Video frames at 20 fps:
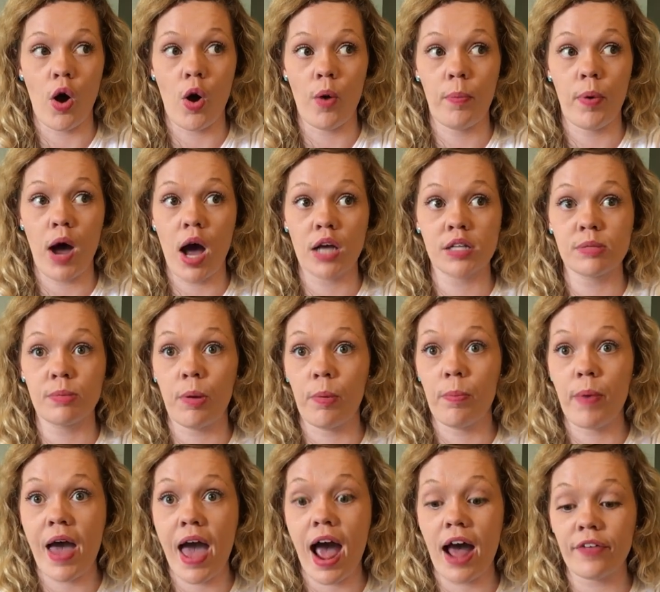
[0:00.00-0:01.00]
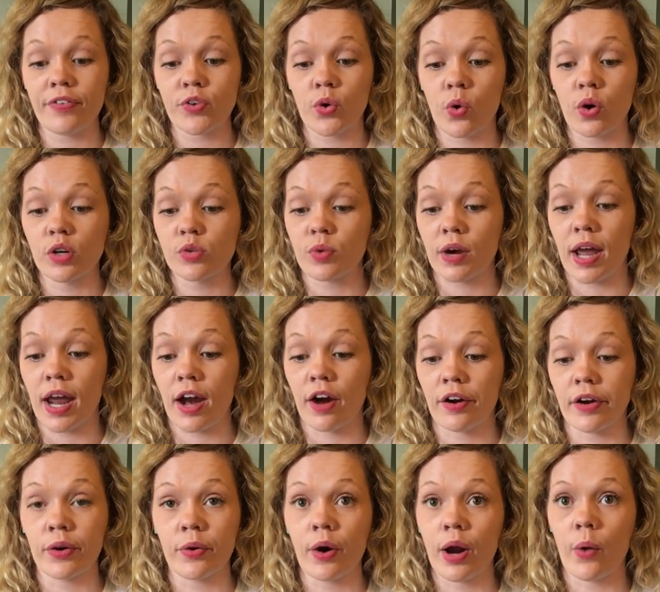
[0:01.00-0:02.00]
a possible path towards what I
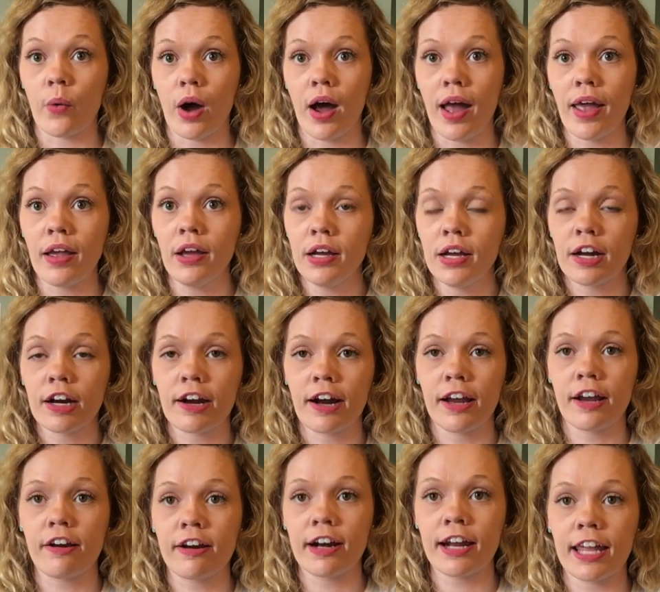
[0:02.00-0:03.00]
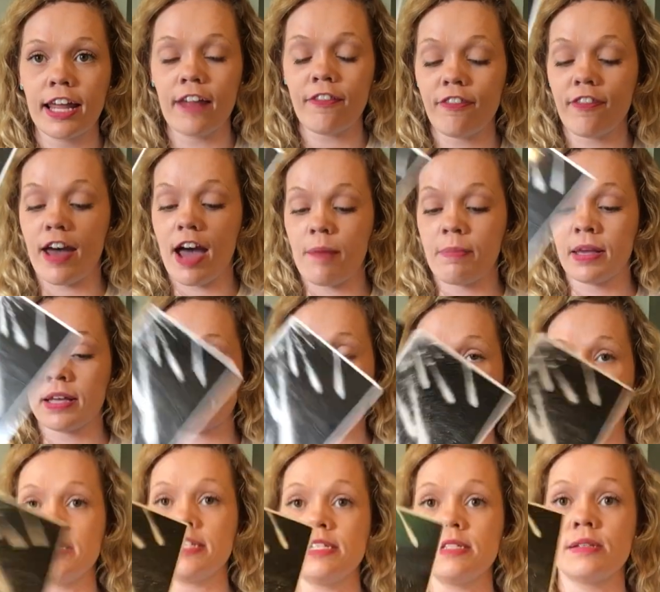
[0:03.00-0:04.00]
already know I want, right? You're gonna get that because
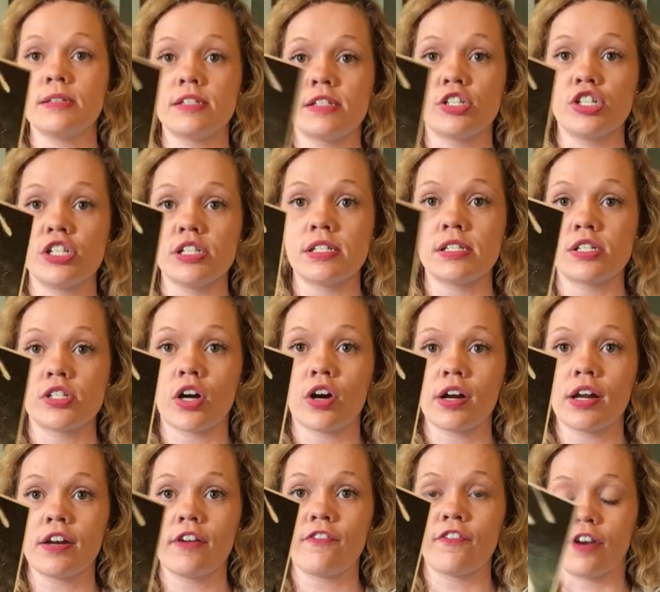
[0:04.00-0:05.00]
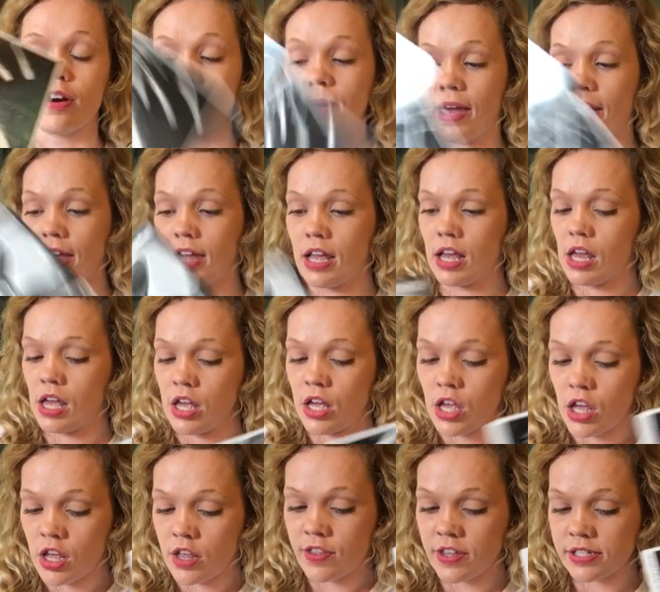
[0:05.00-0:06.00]
this is just starting to ferment.
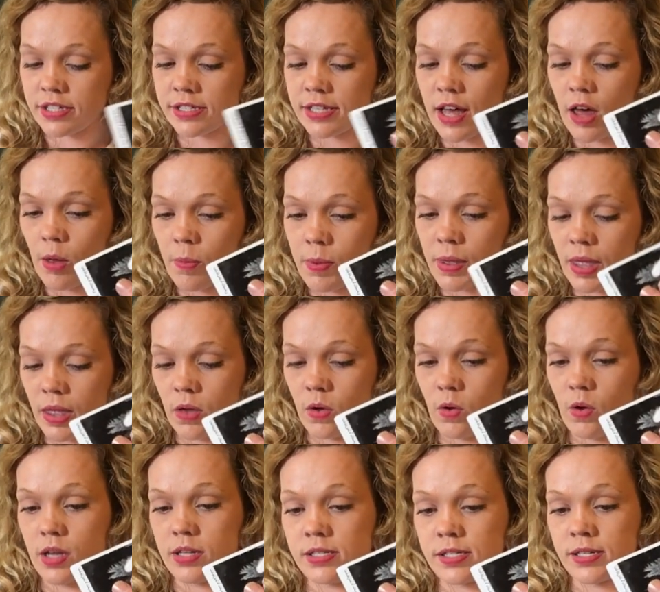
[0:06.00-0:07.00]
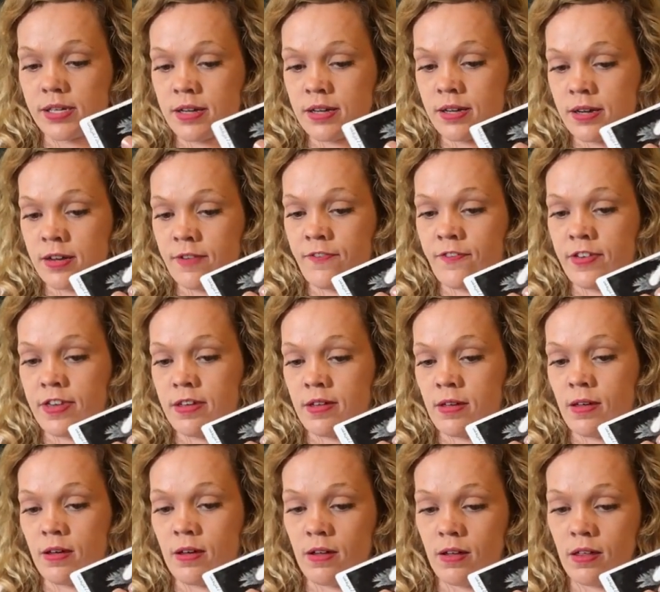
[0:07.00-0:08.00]
This is helping you. It's gonna
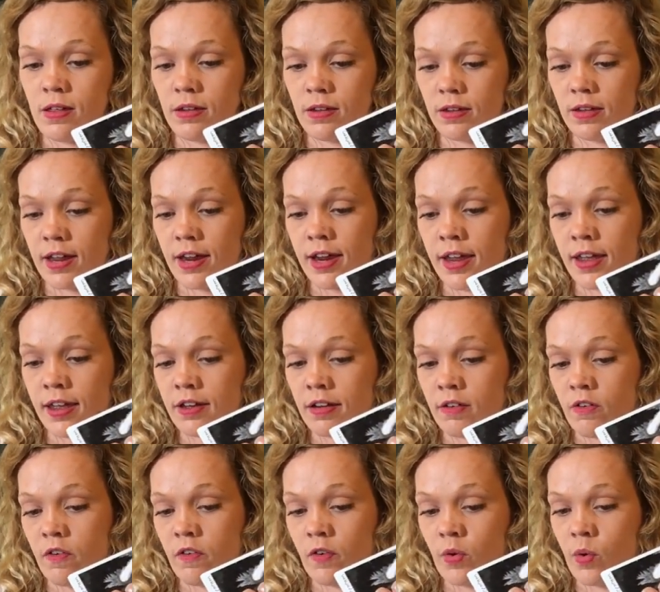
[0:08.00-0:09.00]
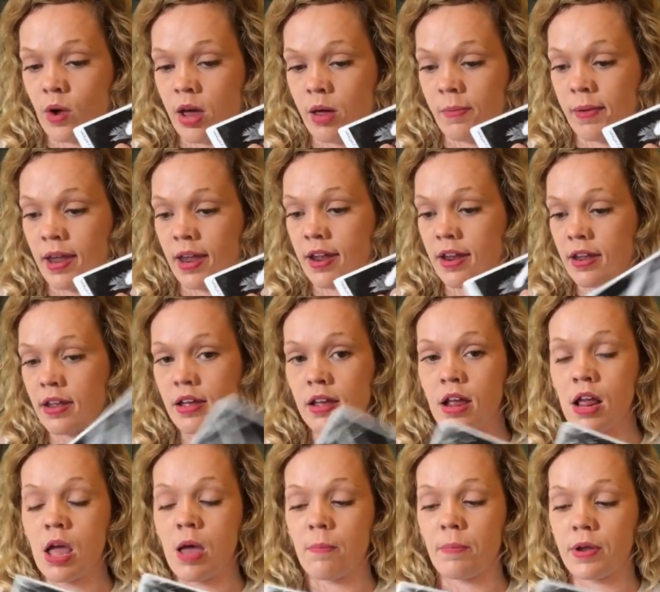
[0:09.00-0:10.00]
feel like overwhelming,
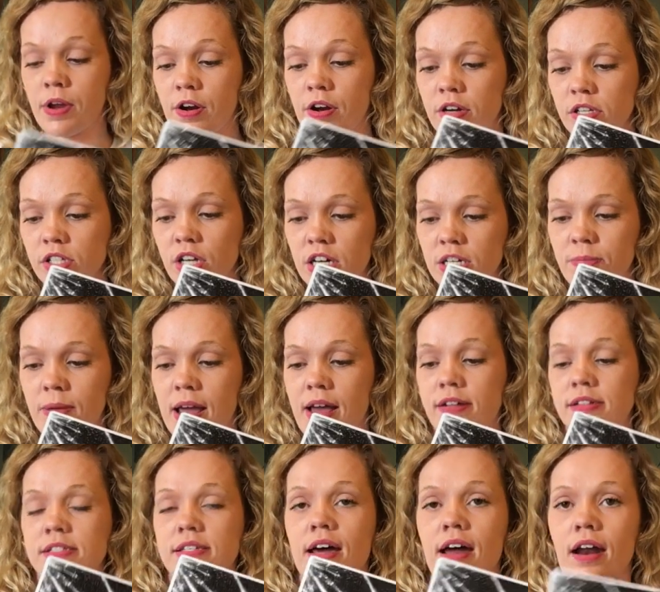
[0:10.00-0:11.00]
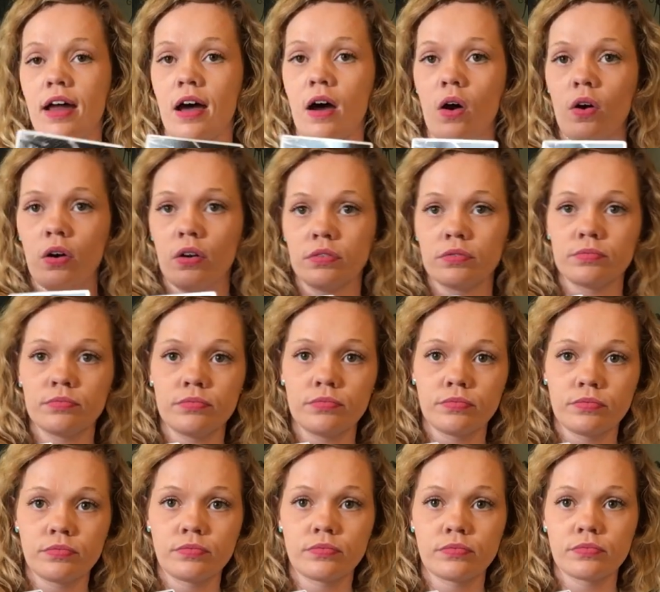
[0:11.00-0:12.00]
but you're gonna start to balance that out,
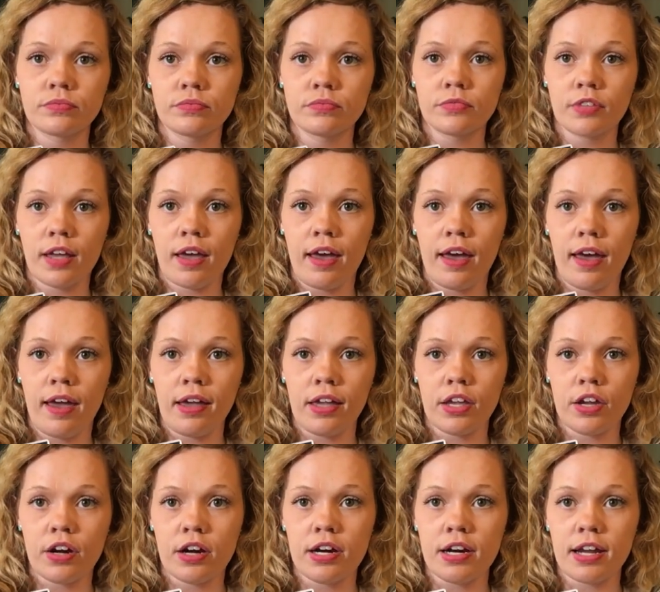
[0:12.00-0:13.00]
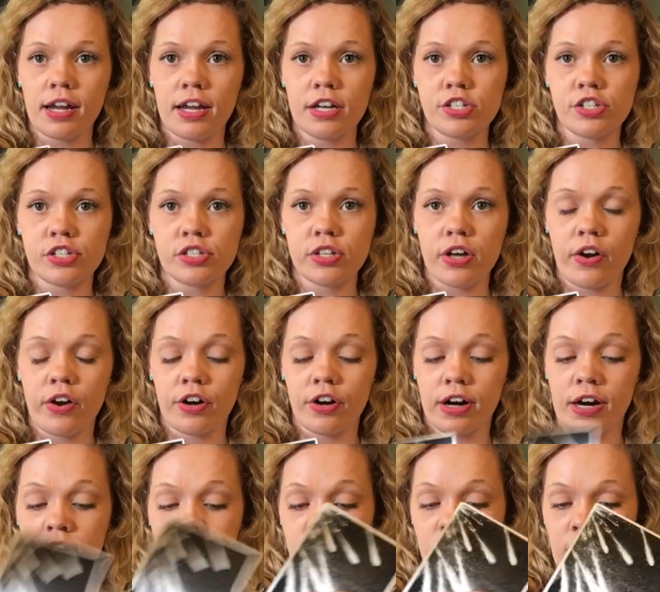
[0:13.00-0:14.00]
okay? You're gonna get your solid
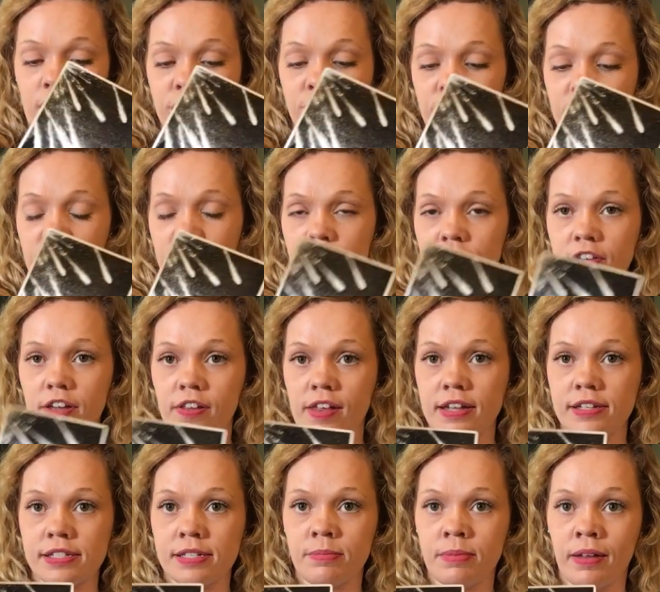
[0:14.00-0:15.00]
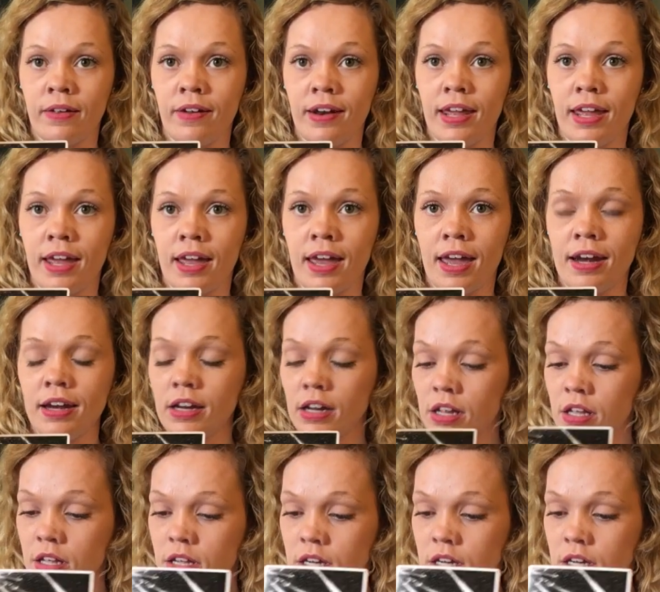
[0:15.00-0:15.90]
ground, Taurus. You're gonna feel that stability again.